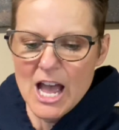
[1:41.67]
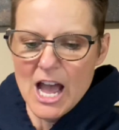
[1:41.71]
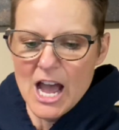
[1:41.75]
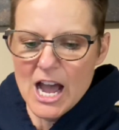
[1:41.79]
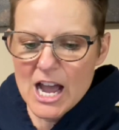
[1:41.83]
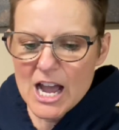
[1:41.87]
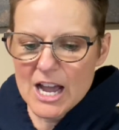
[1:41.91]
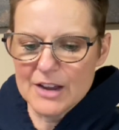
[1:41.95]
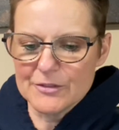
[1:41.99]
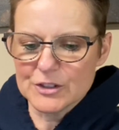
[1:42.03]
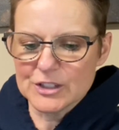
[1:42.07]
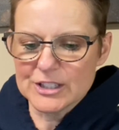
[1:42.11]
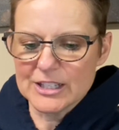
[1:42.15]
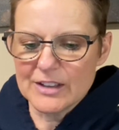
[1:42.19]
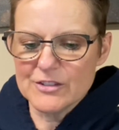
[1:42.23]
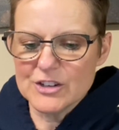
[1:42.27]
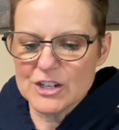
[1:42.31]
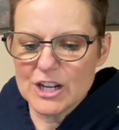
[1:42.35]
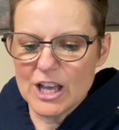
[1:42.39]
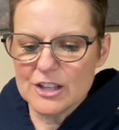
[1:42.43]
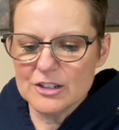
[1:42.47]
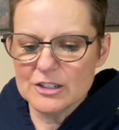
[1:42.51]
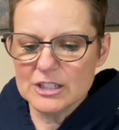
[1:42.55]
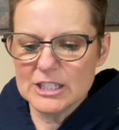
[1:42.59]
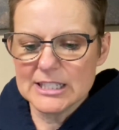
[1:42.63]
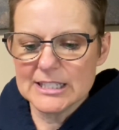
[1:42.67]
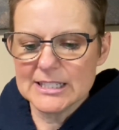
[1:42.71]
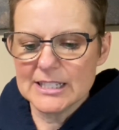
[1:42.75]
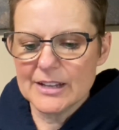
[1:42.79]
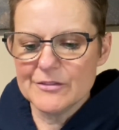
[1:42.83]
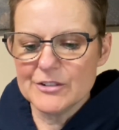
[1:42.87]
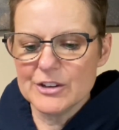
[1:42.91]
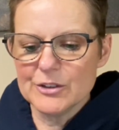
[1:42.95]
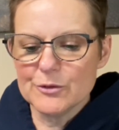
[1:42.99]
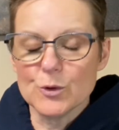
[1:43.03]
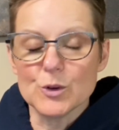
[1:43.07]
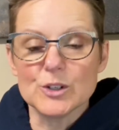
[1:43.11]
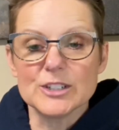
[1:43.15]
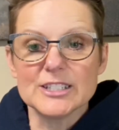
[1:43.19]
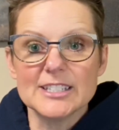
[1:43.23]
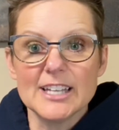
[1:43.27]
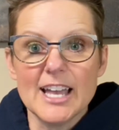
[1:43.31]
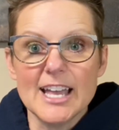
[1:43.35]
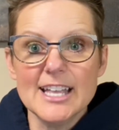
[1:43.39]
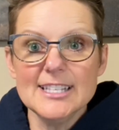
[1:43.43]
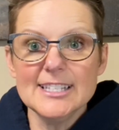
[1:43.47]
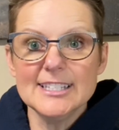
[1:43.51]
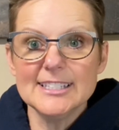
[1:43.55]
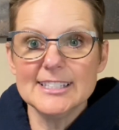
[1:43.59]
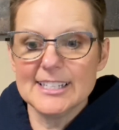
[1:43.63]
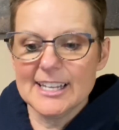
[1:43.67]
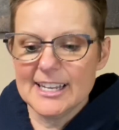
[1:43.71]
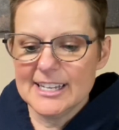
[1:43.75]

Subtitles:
for $7.74.